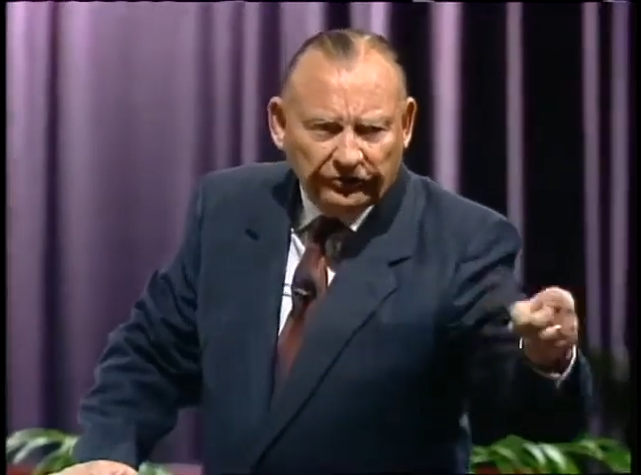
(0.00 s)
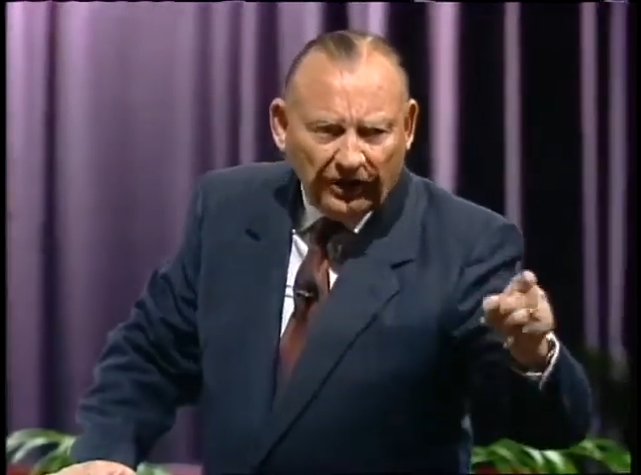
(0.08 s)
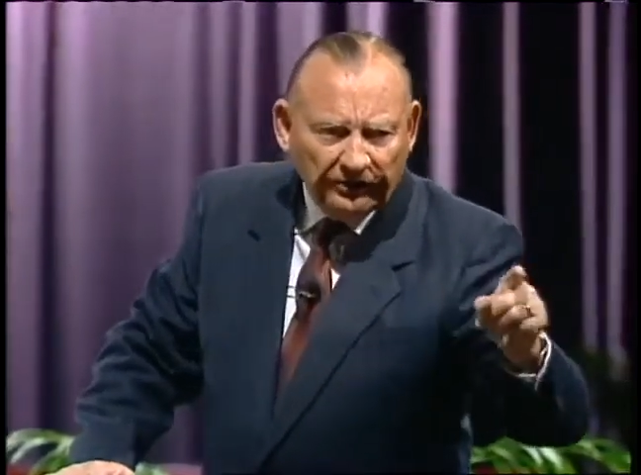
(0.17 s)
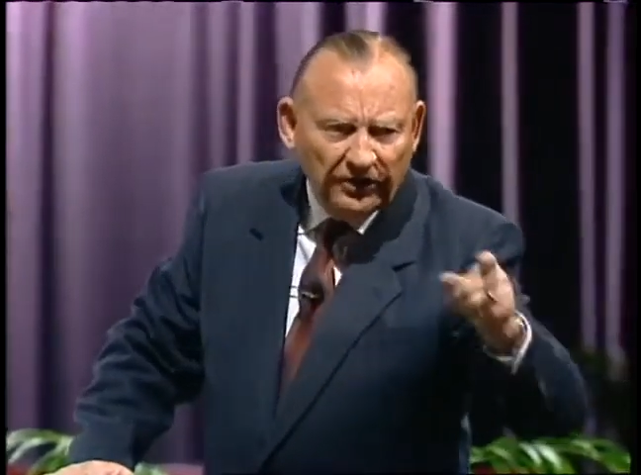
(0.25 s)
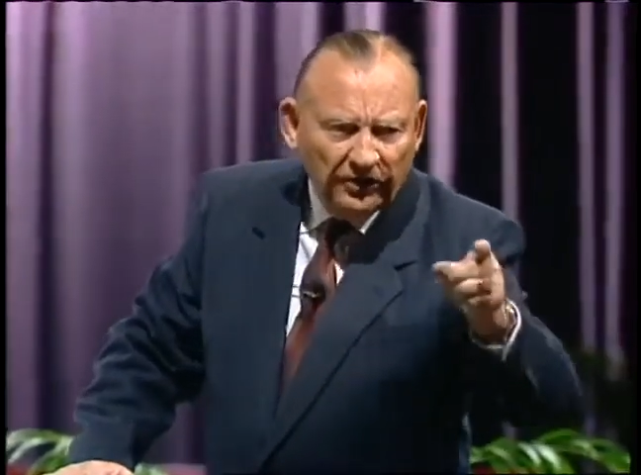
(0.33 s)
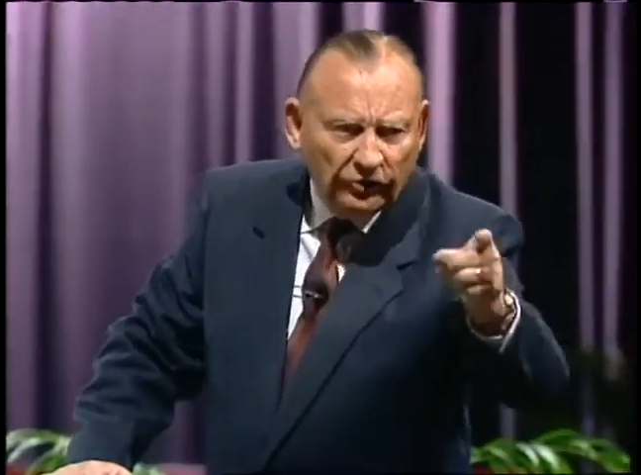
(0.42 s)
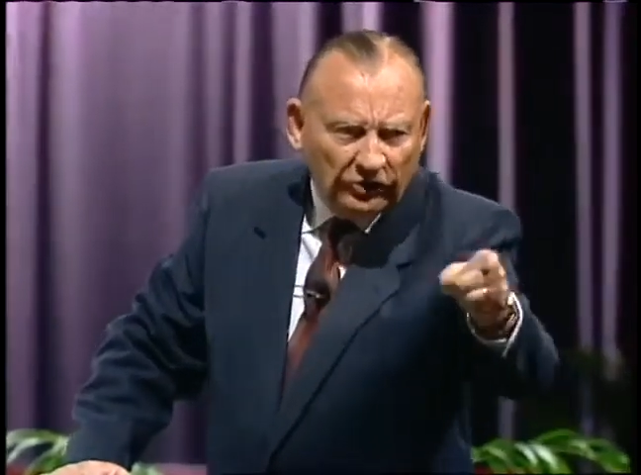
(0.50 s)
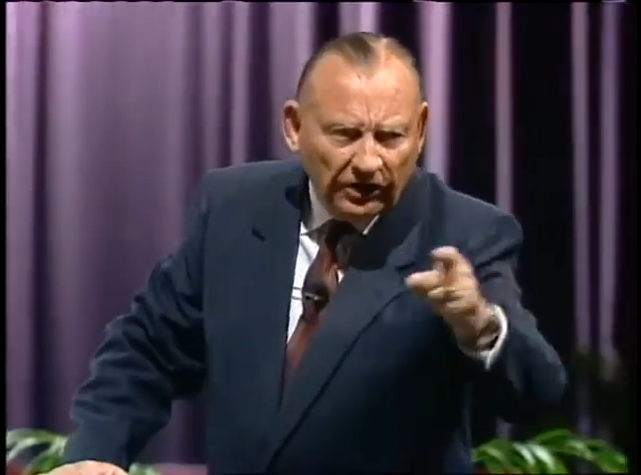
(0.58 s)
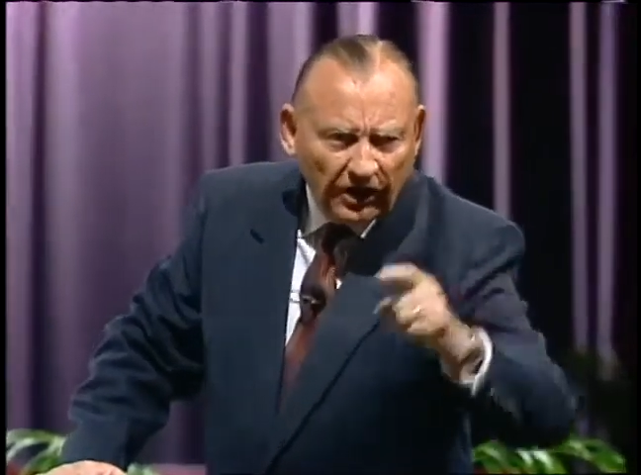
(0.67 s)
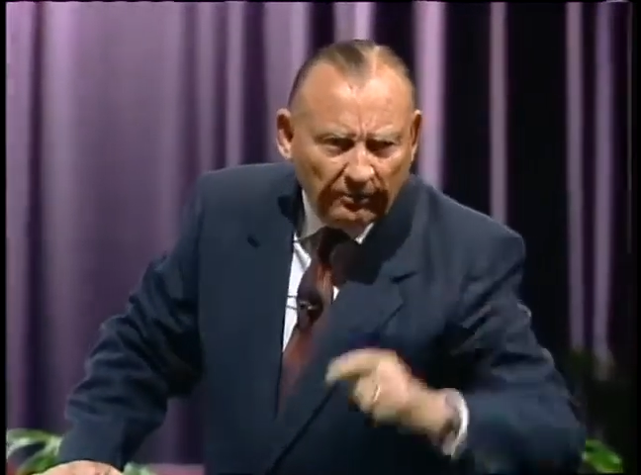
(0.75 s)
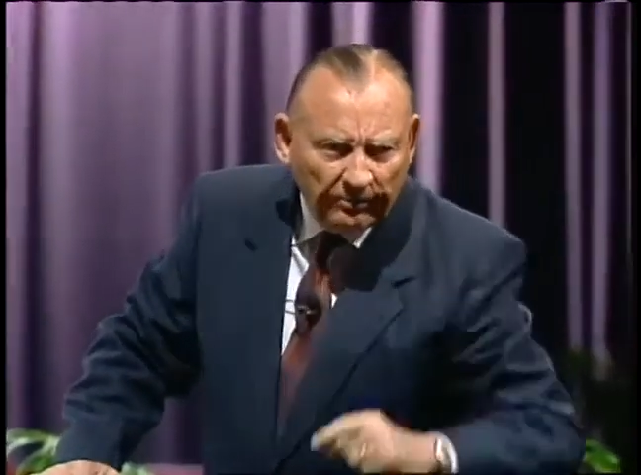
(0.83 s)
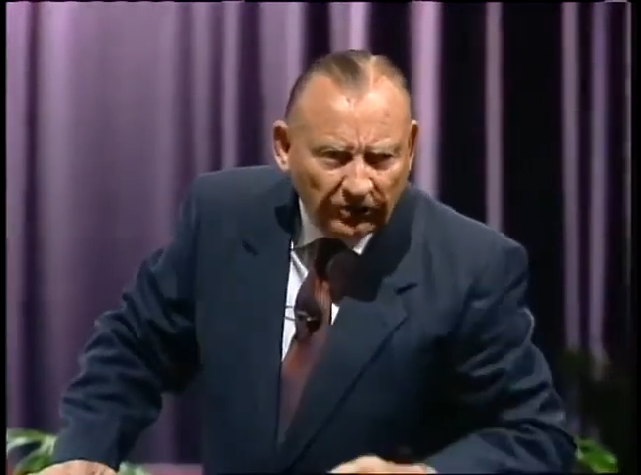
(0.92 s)
Christ, you
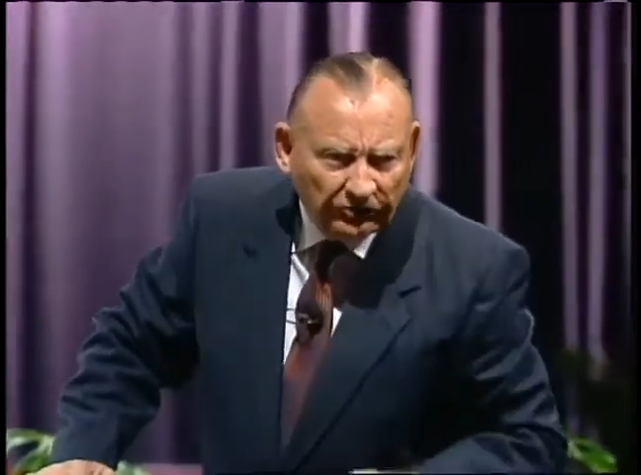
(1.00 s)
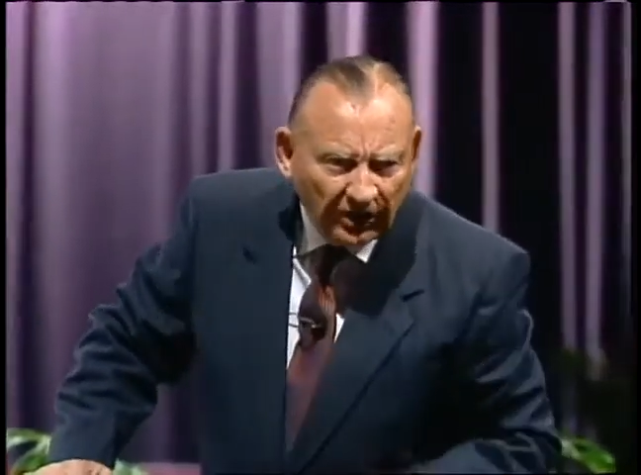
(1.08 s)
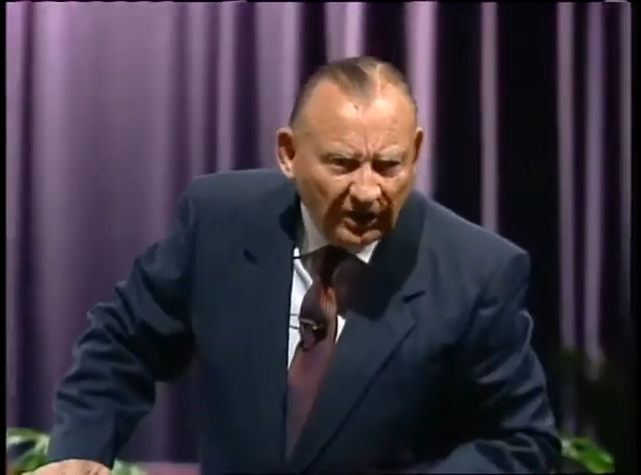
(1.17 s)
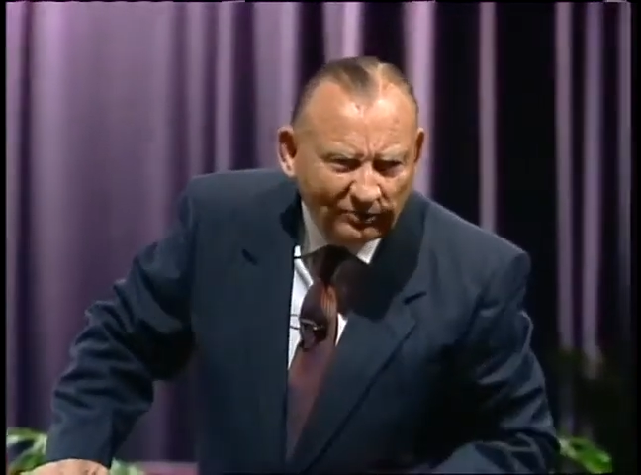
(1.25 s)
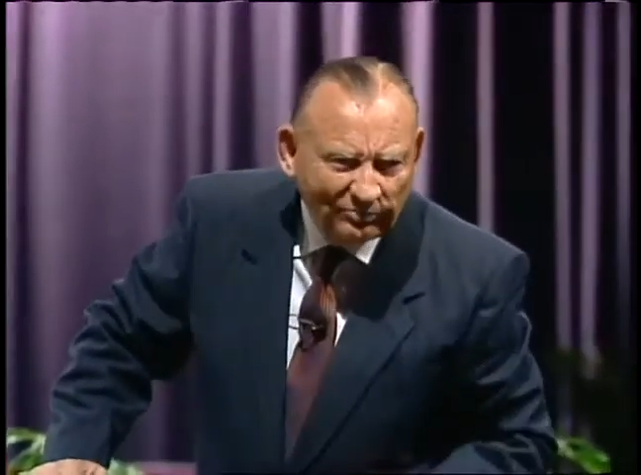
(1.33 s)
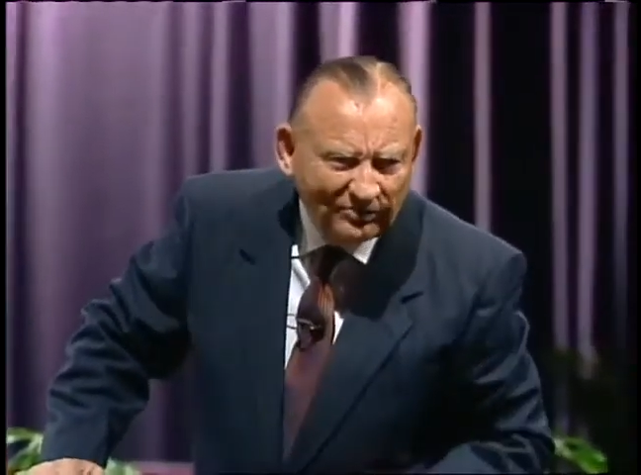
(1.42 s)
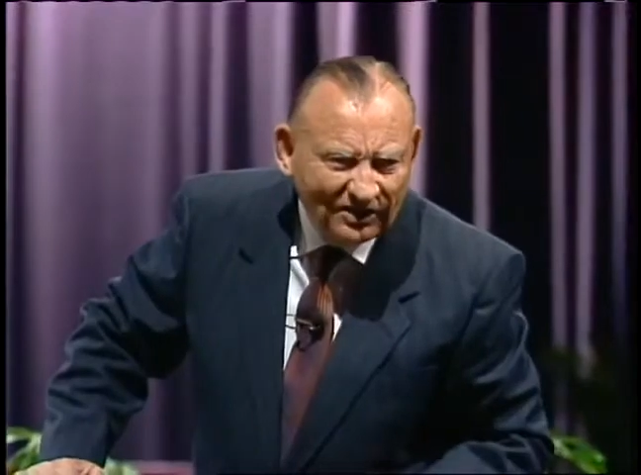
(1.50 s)
cannot be ashamed.